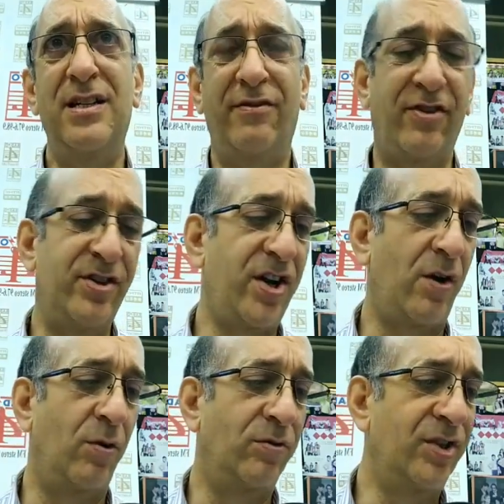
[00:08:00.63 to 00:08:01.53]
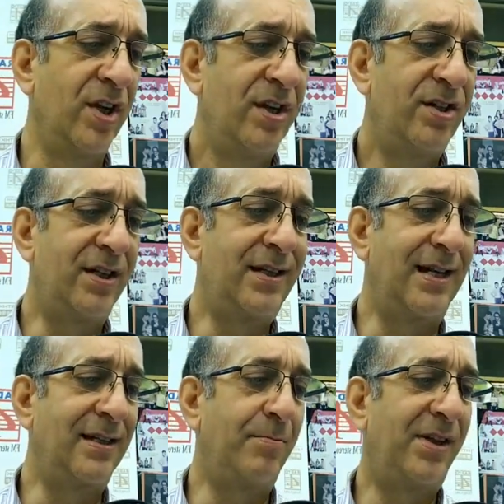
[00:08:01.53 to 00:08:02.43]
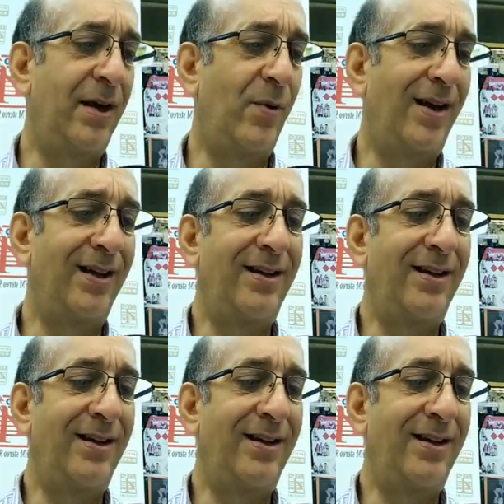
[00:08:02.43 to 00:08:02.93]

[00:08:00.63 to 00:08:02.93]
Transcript: different tones just doesn't play well,